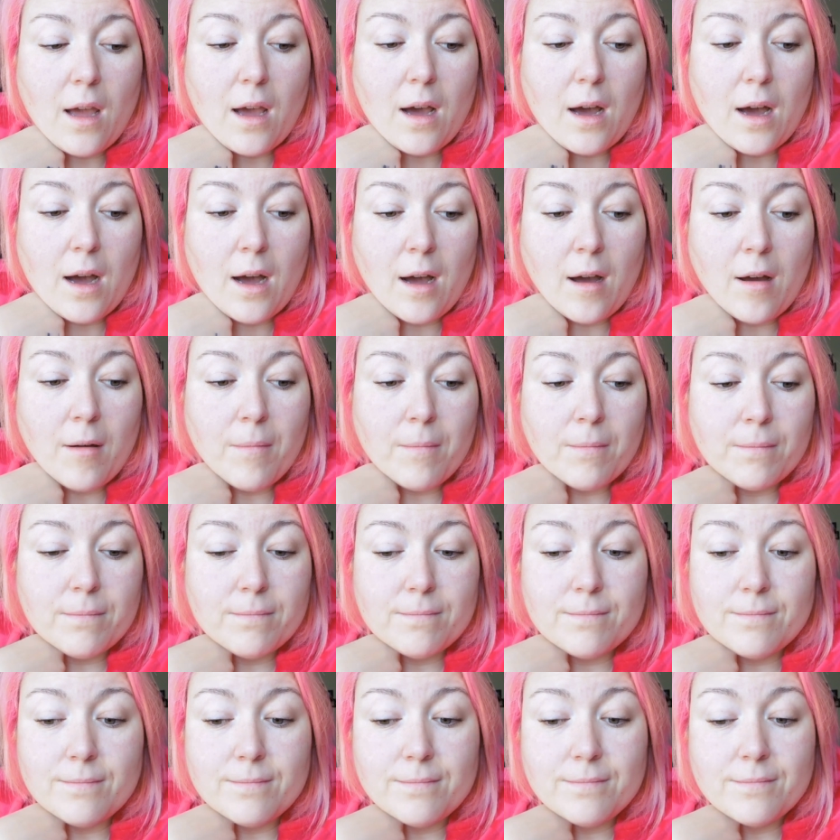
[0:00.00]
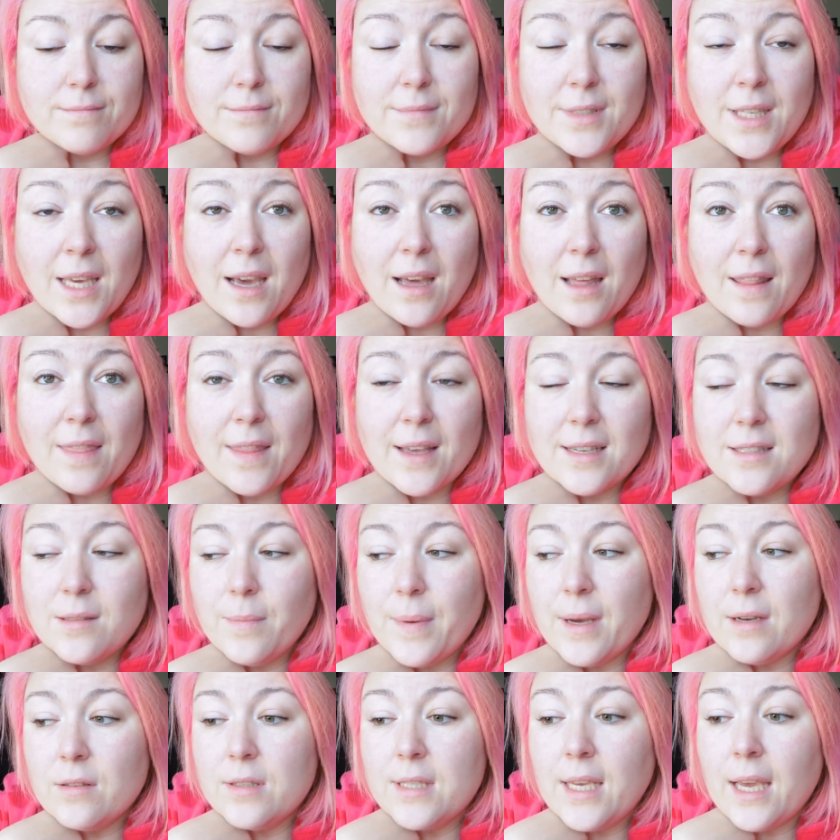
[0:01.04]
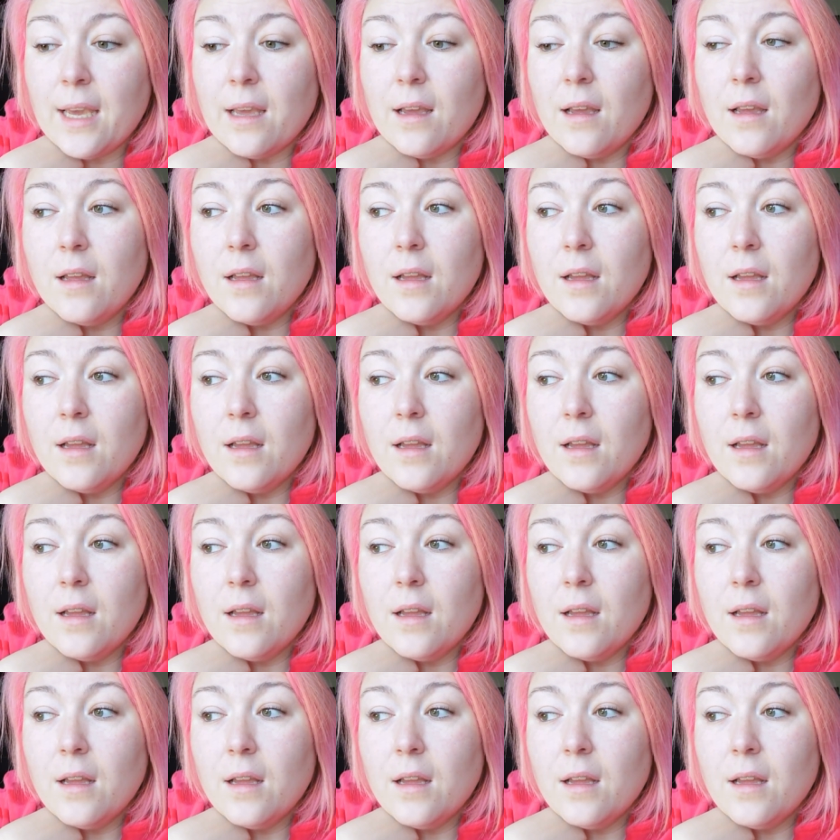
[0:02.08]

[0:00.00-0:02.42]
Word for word: Um, yeah, and that's about it.